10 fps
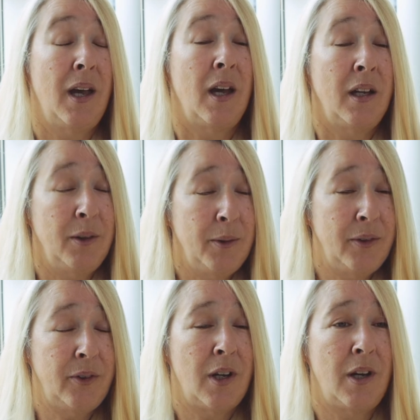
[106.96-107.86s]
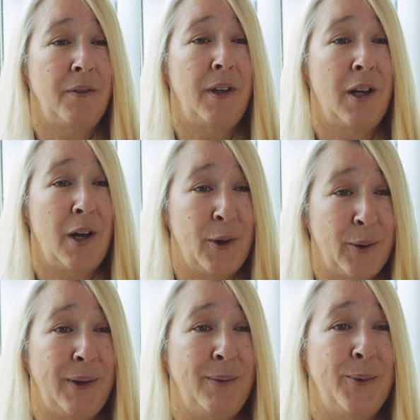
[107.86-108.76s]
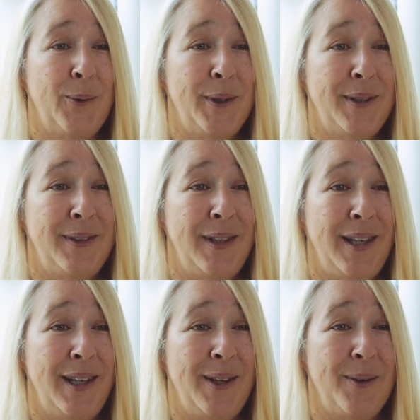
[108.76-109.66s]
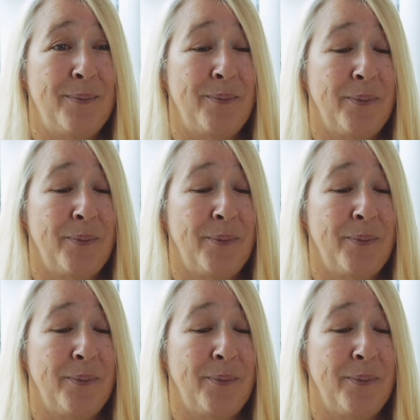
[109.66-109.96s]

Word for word: I know the staff here are looking forward to seeing you.